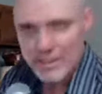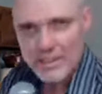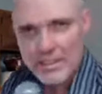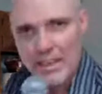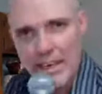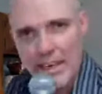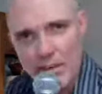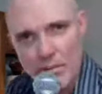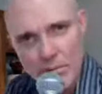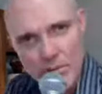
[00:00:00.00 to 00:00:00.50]

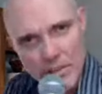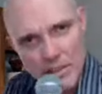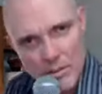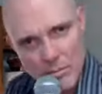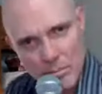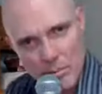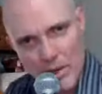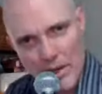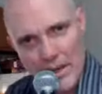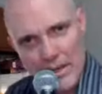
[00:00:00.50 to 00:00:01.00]
sacred
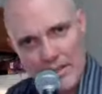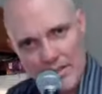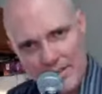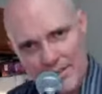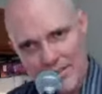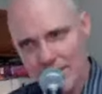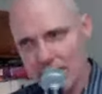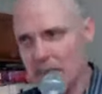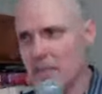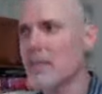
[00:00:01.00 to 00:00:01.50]

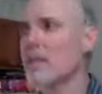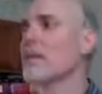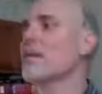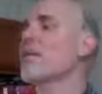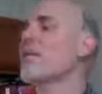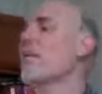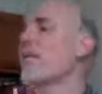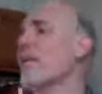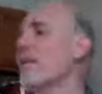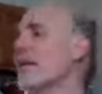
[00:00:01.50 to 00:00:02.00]
space.
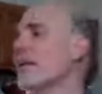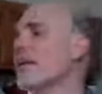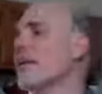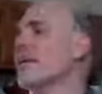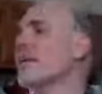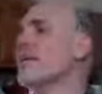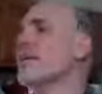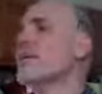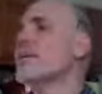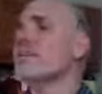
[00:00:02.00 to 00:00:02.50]

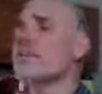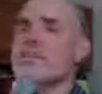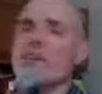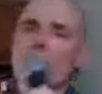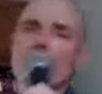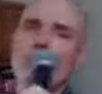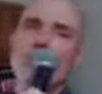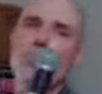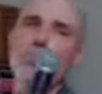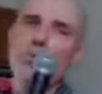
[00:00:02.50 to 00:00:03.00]

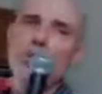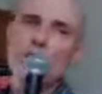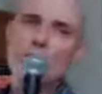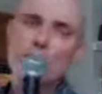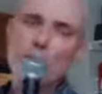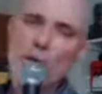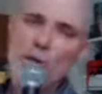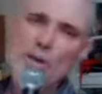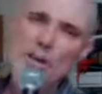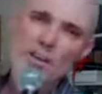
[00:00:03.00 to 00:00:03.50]
So when you
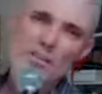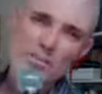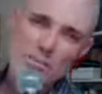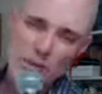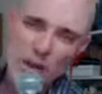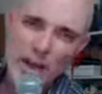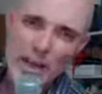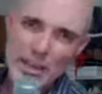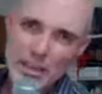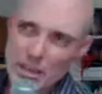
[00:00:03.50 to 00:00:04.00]
pull out
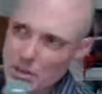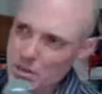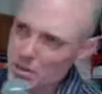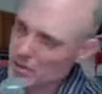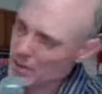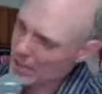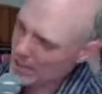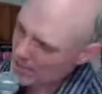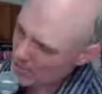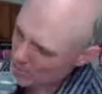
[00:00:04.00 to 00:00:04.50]
Philo,
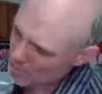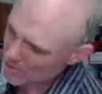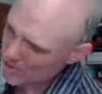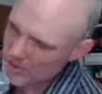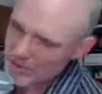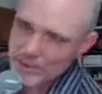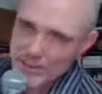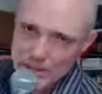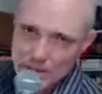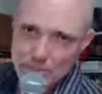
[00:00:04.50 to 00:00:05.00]
that's what
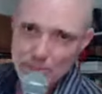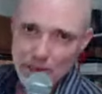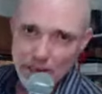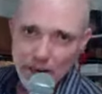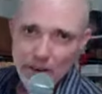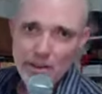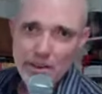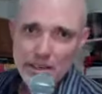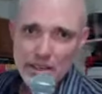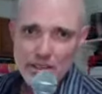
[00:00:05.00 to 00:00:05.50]
the
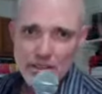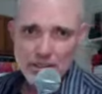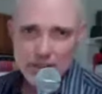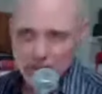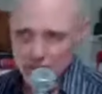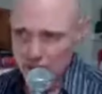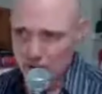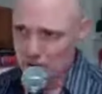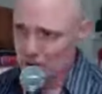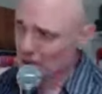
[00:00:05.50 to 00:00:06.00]
seminarians
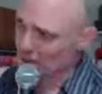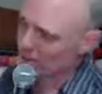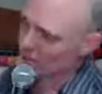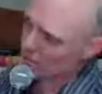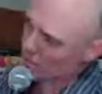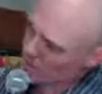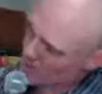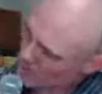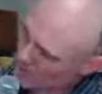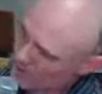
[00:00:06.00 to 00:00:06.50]
do. That's
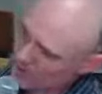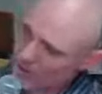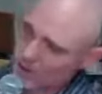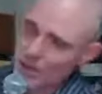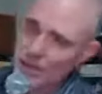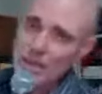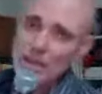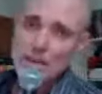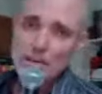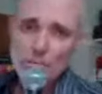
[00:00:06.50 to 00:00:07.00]
what the
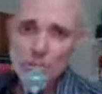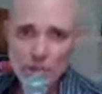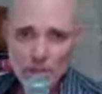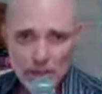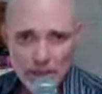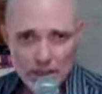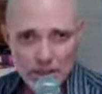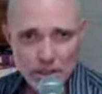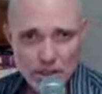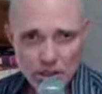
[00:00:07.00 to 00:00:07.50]

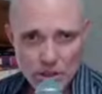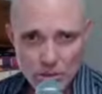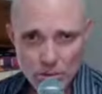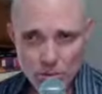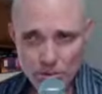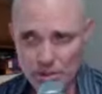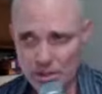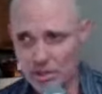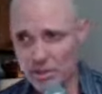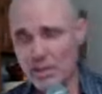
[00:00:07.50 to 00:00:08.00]
religious
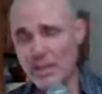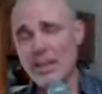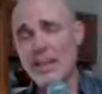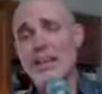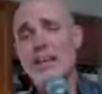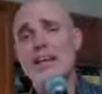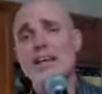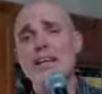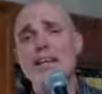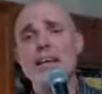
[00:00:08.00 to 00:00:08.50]
schools do.
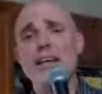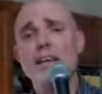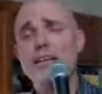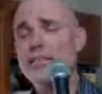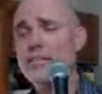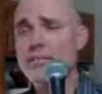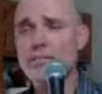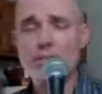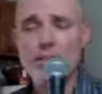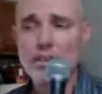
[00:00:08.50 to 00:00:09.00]
And
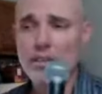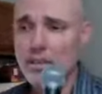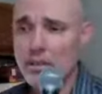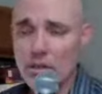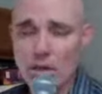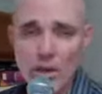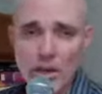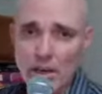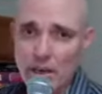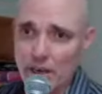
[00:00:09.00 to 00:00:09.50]

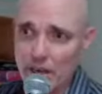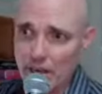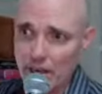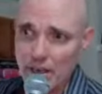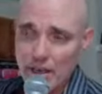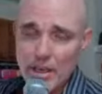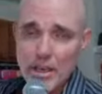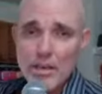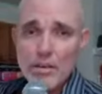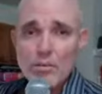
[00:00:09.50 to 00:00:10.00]
look,
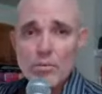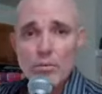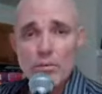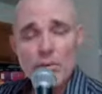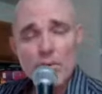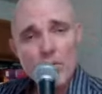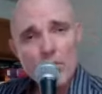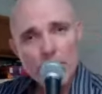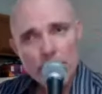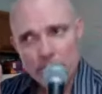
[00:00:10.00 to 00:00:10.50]

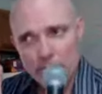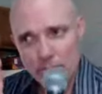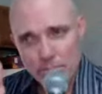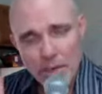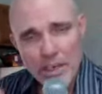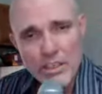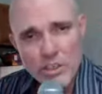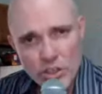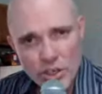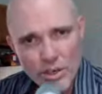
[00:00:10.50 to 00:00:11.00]

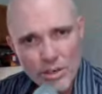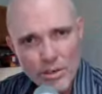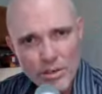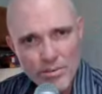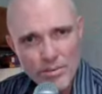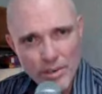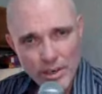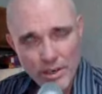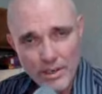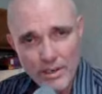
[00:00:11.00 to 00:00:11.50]
my
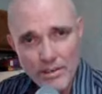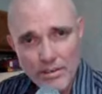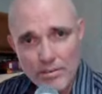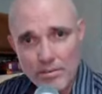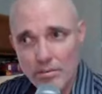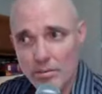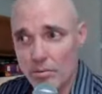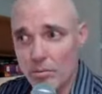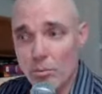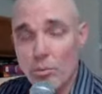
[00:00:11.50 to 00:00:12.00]
children,
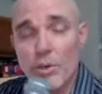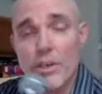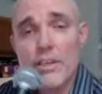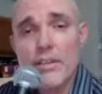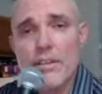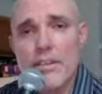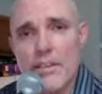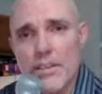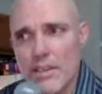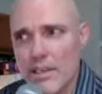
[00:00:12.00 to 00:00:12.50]

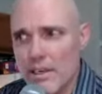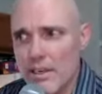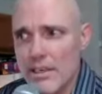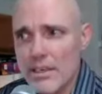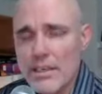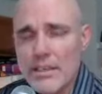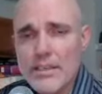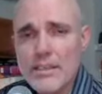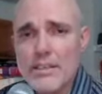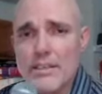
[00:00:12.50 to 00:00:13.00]
when
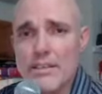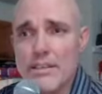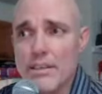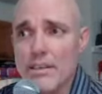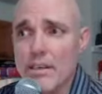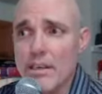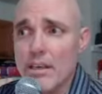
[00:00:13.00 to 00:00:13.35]
these